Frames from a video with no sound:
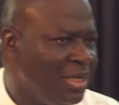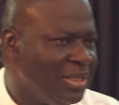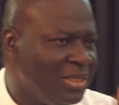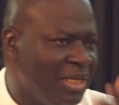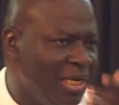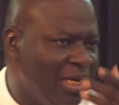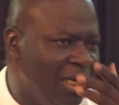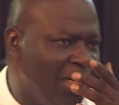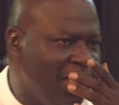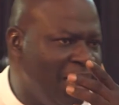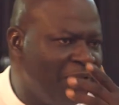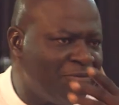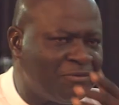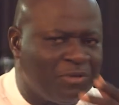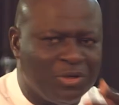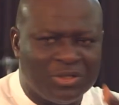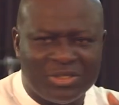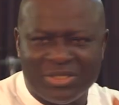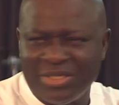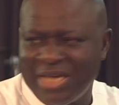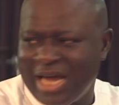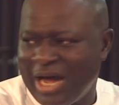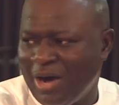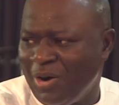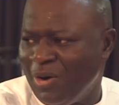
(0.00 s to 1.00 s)
They left
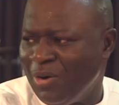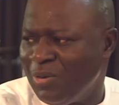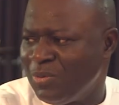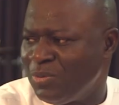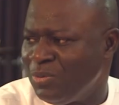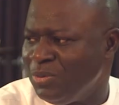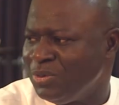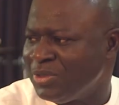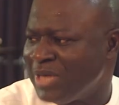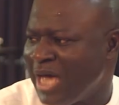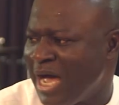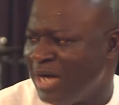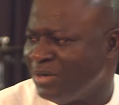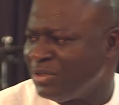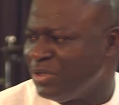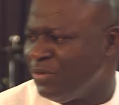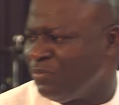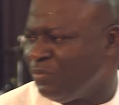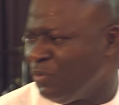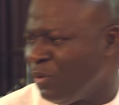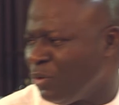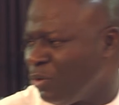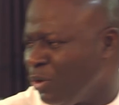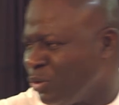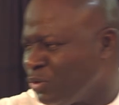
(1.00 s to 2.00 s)
us in our uncle's house. They
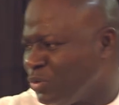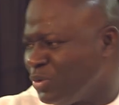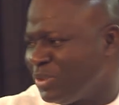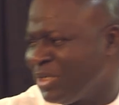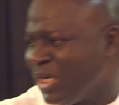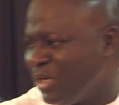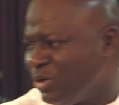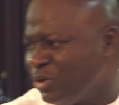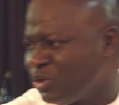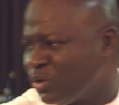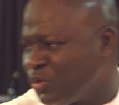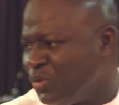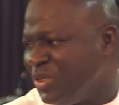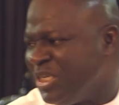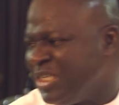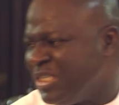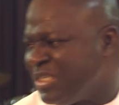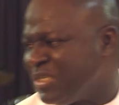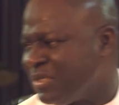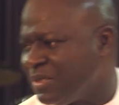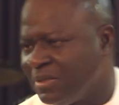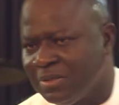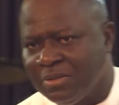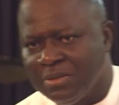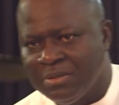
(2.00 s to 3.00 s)
forgot to tell us to
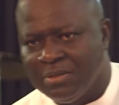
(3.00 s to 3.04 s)
eat.